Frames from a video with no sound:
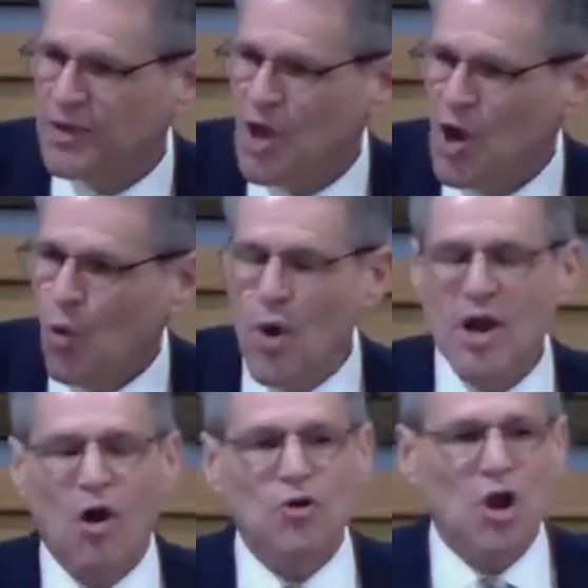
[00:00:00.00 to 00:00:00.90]
We
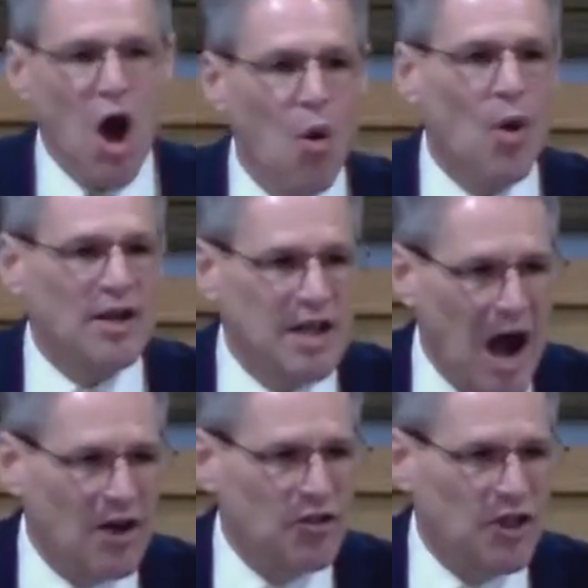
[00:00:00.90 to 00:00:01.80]
don't know what
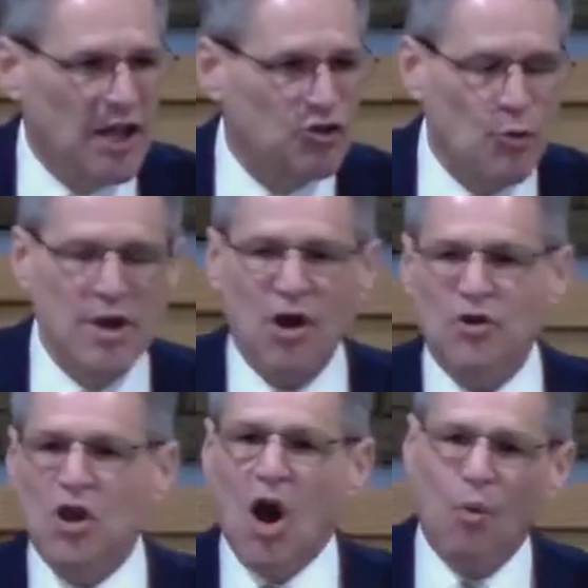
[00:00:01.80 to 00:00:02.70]
God thinks. We don't
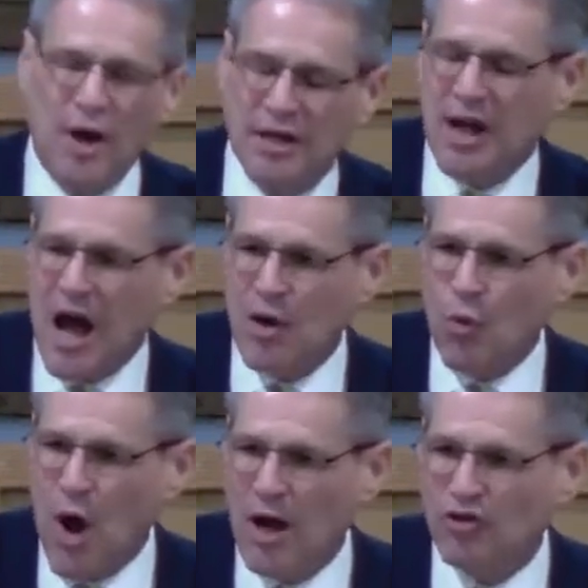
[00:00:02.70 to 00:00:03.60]
know what God
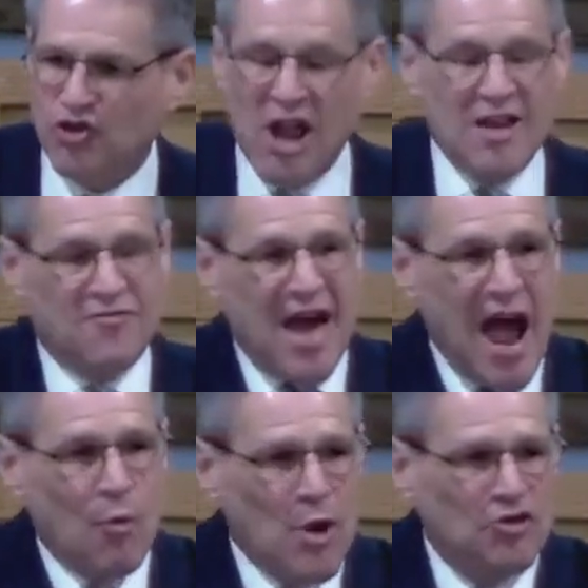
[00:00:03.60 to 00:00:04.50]
wants, save that
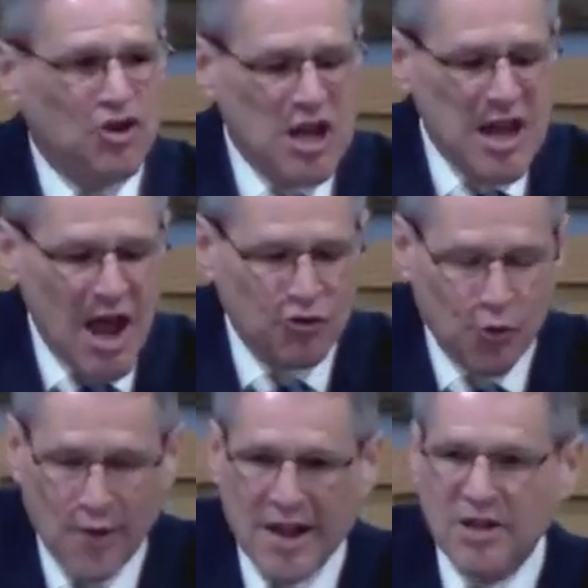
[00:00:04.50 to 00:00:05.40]
which He has
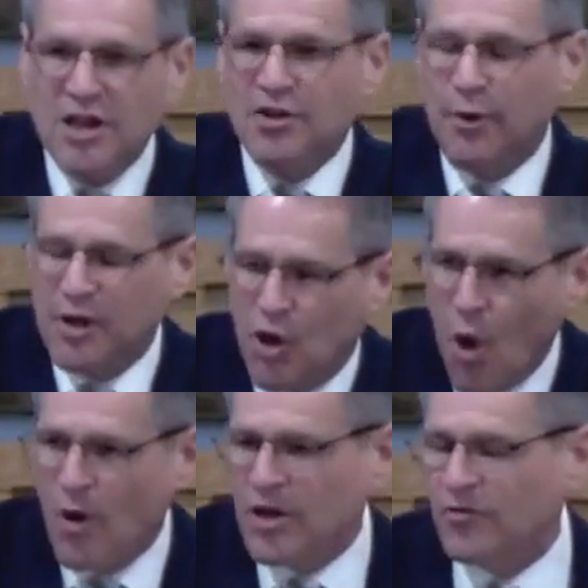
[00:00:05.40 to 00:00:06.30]
written and
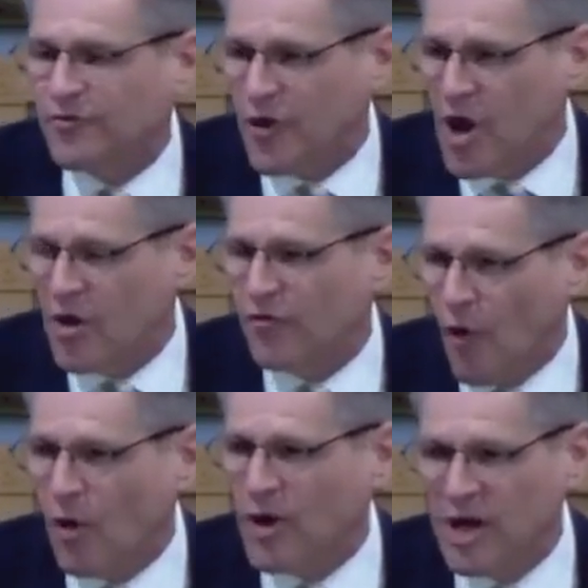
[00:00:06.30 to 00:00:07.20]
recorded for,
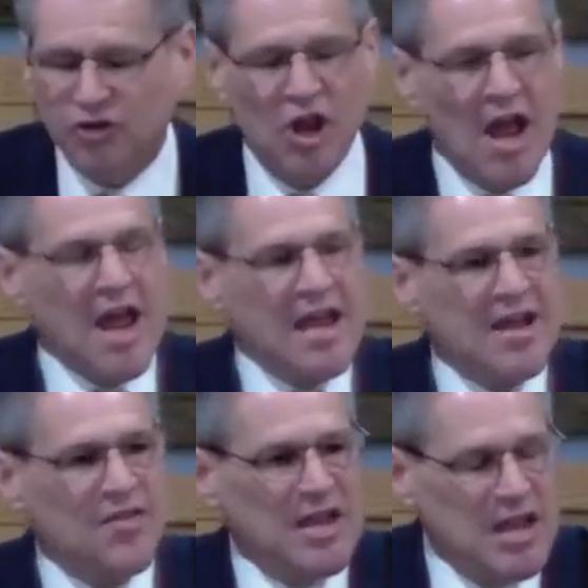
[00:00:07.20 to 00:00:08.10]
for us in
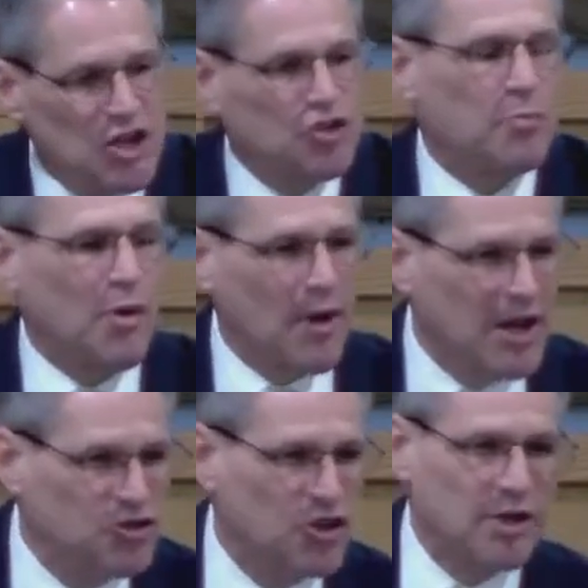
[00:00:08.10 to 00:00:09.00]
the
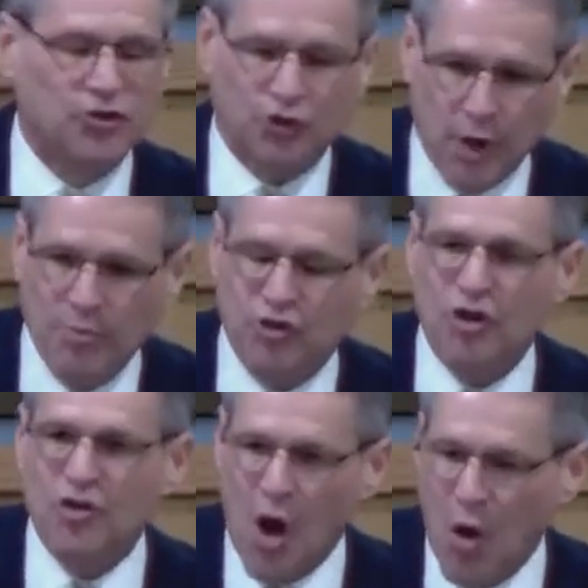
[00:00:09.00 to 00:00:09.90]
inspiration of Scripture,
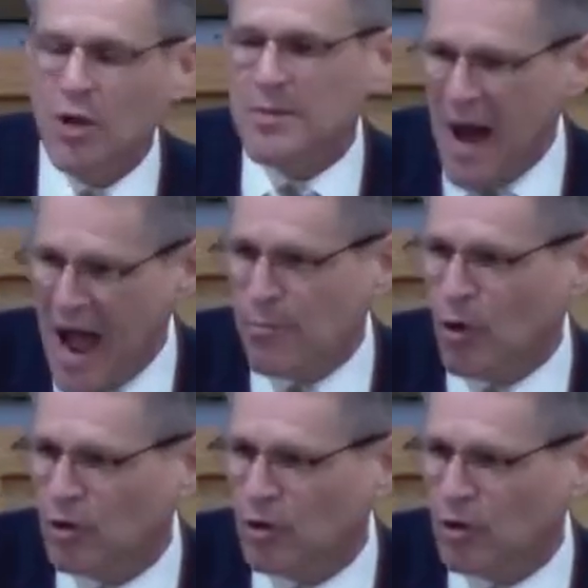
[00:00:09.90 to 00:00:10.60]
the Holy Bible.